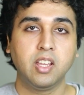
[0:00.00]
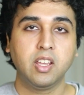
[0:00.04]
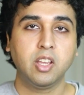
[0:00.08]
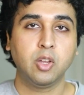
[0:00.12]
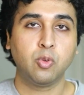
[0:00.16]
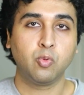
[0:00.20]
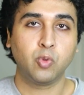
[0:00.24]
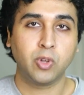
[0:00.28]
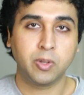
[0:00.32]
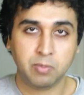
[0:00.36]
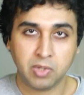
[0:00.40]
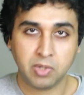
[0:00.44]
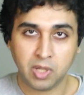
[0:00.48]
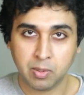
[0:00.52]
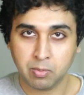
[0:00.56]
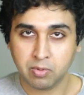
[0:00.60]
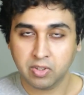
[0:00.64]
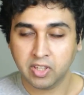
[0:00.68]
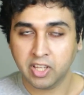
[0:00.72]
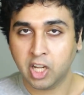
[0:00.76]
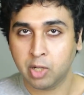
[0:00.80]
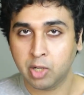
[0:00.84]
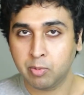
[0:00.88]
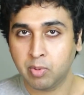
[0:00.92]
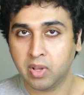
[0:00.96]
When people
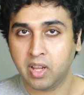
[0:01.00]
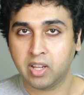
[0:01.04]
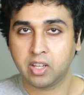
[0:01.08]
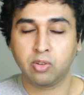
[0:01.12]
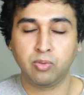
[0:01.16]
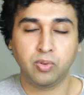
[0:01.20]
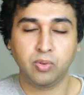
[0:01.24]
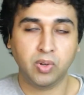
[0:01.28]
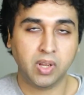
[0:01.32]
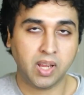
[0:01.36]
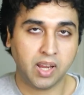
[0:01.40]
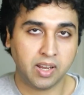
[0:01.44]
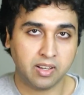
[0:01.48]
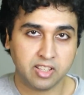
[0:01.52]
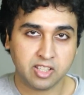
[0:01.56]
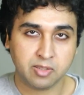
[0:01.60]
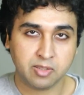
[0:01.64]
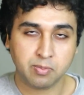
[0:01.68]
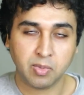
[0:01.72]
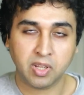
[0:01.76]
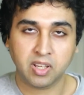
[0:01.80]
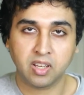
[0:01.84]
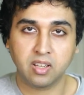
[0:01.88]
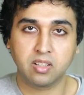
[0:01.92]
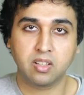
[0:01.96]
hear about creators
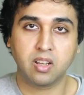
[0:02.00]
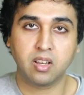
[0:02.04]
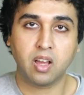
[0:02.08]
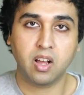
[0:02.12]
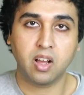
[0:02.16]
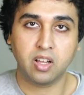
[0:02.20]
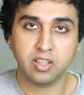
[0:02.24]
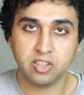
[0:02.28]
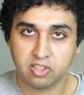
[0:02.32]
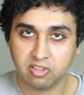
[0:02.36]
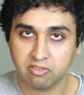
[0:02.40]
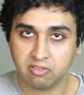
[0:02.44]
making tons